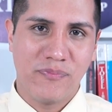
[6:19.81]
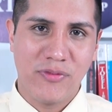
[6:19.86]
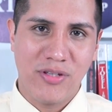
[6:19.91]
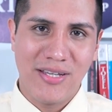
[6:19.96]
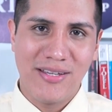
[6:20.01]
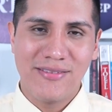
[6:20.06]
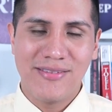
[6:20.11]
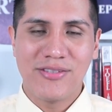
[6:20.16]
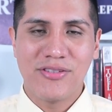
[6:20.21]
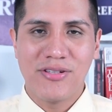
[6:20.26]

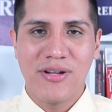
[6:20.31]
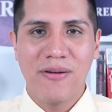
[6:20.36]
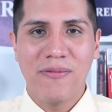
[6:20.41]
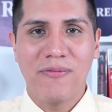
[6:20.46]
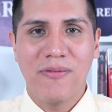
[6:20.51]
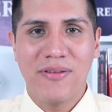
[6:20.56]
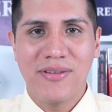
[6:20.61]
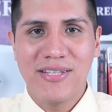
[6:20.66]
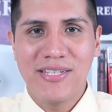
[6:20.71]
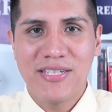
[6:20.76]
Okay, the
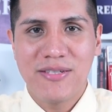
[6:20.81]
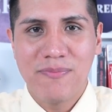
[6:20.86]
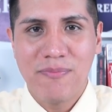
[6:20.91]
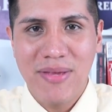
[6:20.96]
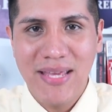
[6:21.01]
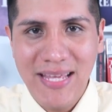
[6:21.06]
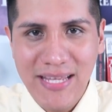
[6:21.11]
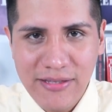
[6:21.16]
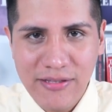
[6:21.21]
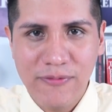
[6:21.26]
TOEFL is
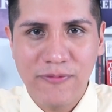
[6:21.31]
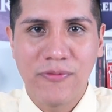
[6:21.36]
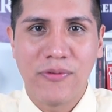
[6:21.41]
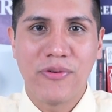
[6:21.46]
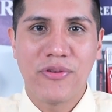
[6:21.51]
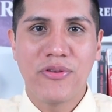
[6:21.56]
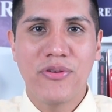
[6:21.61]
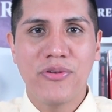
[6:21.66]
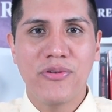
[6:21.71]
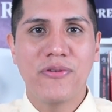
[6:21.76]
made
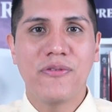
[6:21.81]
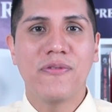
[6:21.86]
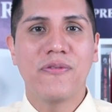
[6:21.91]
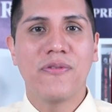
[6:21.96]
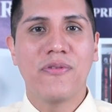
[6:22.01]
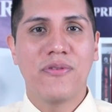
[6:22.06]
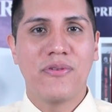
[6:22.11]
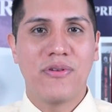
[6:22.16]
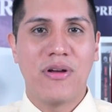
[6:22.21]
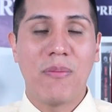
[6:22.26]
for you
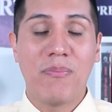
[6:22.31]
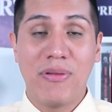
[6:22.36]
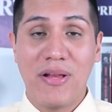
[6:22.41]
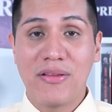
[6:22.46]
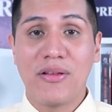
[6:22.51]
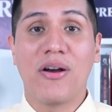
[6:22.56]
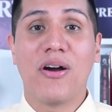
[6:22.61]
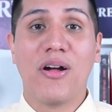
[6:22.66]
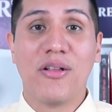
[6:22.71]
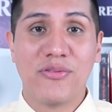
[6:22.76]
to apply
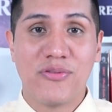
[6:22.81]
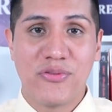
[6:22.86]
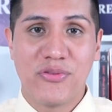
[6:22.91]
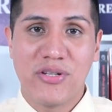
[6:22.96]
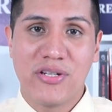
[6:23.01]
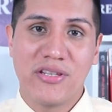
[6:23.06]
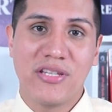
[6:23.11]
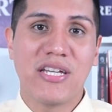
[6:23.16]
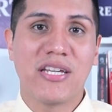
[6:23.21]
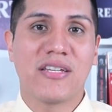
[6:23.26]
the Hunter
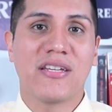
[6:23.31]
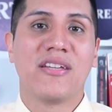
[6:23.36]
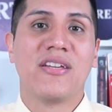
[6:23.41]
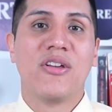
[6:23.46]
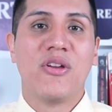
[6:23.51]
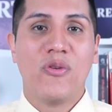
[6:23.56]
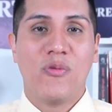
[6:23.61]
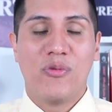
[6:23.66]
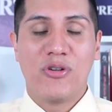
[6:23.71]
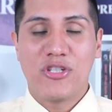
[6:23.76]
technique,
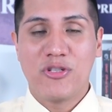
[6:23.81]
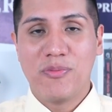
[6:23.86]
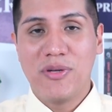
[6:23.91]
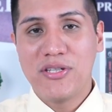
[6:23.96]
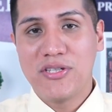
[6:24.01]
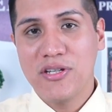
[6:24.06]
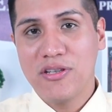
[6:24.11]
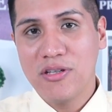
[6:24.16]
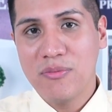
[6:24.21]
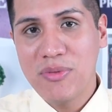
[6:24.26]
which
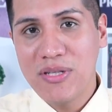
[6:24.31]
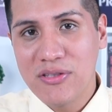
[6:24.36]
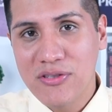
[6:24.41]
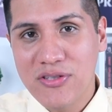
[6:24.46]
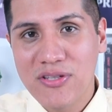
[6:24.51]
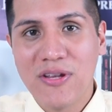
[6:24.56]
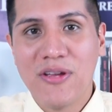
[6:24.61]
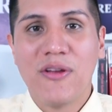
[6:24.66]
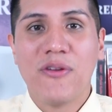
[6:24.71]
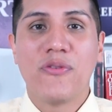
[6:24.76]
basically
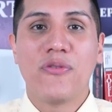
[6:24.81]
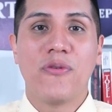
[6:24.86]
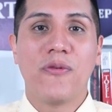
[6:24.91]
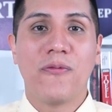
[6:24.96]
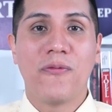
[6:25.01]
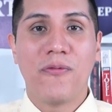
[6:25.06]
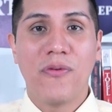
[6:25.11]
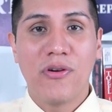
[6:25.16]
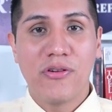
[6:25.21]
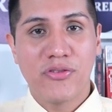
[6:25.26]
means you
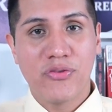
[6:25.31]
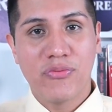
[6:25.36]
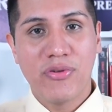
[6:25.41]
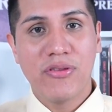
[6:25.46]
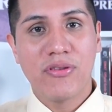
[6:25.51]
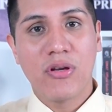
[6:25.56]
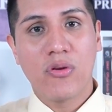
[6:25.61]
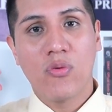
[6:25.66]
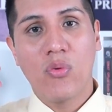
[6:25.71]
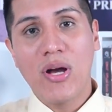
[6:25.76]
first
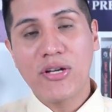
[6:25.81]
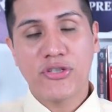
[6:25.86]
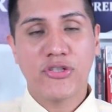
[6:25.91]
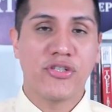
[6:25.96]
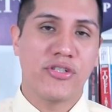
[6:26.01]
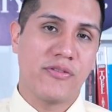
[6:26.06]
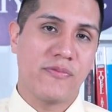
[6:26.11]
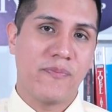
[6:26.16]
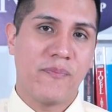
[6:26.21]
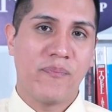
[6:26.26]
read the
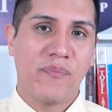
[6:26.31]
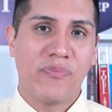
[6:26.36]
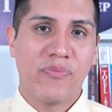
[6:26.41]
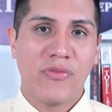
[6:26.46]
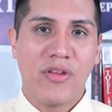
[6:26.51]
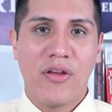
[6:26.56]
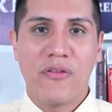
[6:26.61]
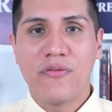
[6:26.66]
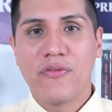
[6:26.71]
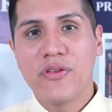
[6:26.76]
question,
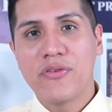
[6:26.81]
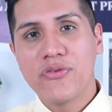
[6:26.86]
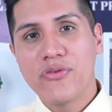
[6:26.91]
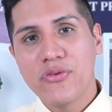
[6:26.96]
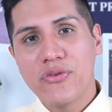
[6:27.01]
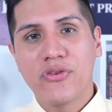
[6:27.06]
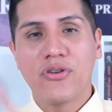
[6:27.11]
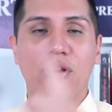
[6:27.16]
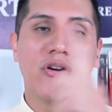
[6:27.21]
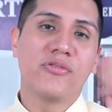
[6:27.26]
and then you
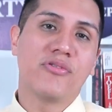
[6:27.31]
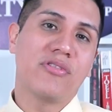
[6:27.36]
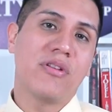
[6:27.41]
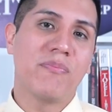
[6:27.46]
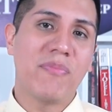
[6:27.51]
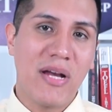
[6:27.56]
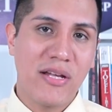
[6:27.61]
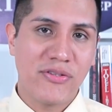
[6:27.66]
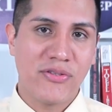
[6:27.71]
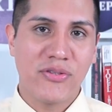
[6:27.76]
go to the
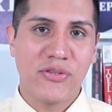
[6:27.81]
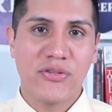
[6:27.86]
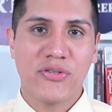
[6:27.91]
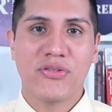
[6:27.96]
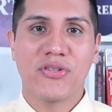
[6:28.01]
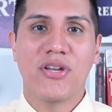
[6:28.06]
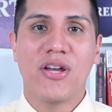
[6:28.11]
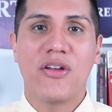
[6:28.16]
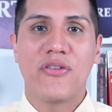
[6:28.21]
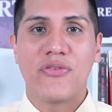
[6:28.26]

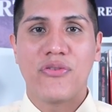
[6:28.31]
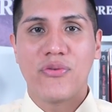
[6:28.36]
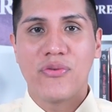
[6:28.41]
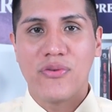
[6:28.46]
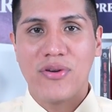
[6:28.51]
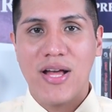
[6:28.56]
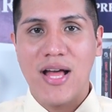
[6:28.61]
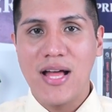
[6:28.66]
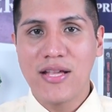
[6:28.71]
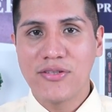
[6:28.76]
passage and
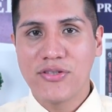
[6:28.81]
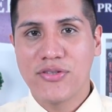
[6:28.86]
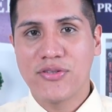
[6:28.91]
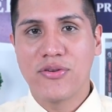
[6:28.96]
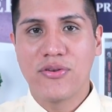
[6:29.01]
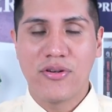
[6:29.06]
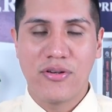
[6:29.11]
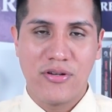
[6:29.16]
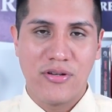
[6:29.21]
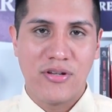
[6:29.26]
you
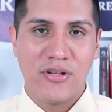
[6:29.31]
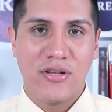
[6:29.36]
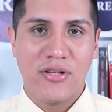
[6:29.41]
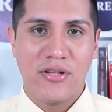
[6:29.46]
answer